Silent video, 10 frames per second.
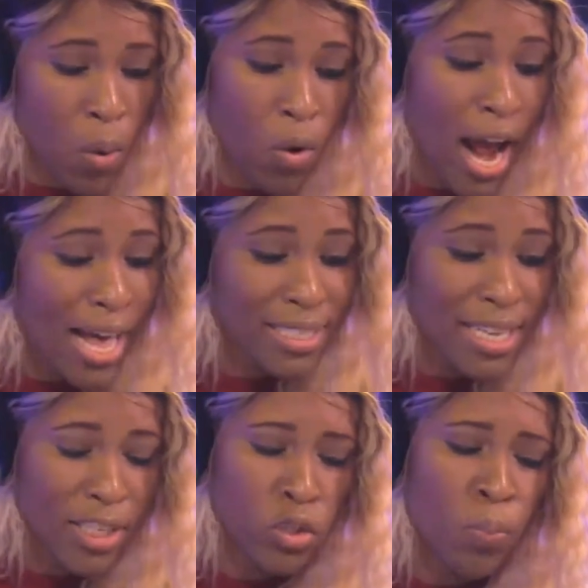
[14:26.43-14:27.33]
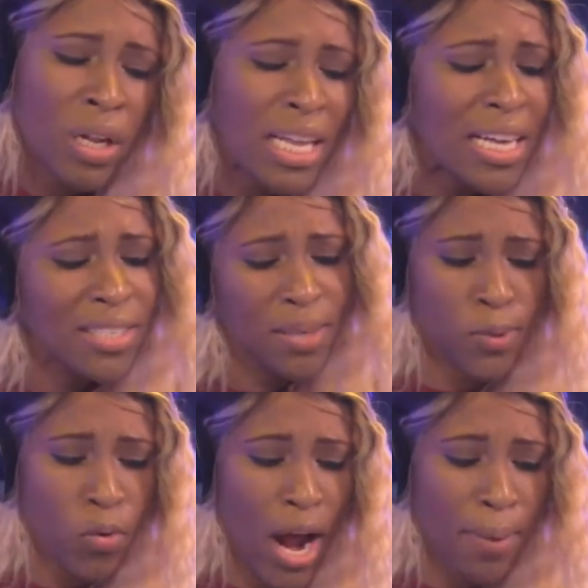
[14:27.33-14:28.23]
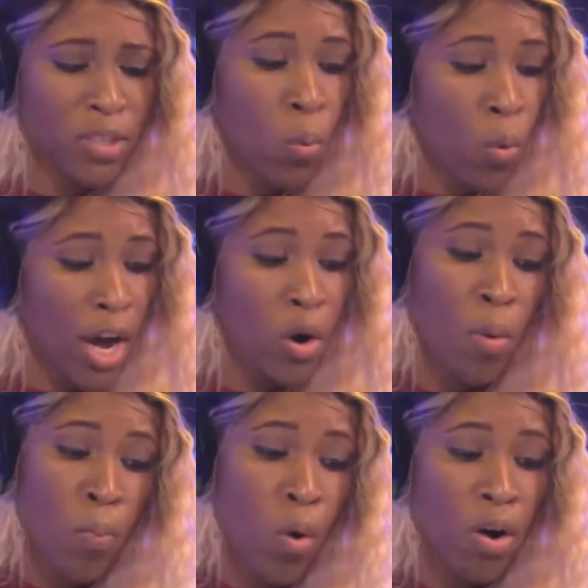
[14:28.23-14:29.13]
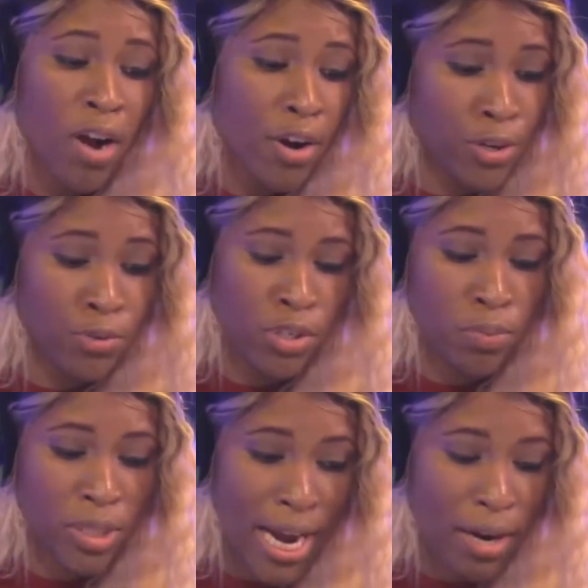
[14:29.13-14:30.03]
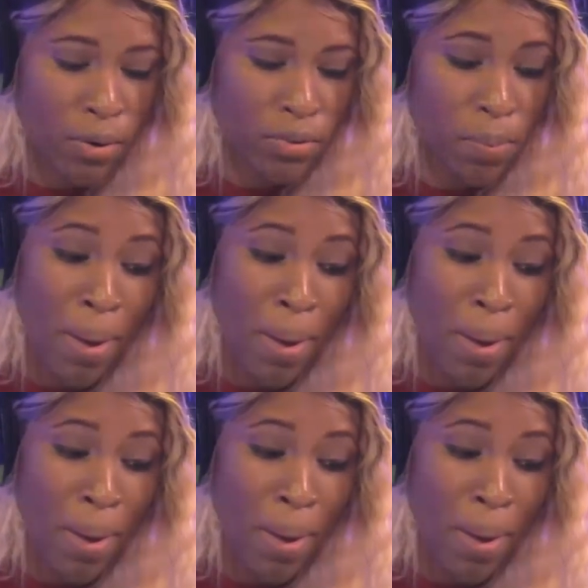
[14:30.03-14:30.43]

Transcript: We're asking that you please subscribe to one or more of our YouTube channels.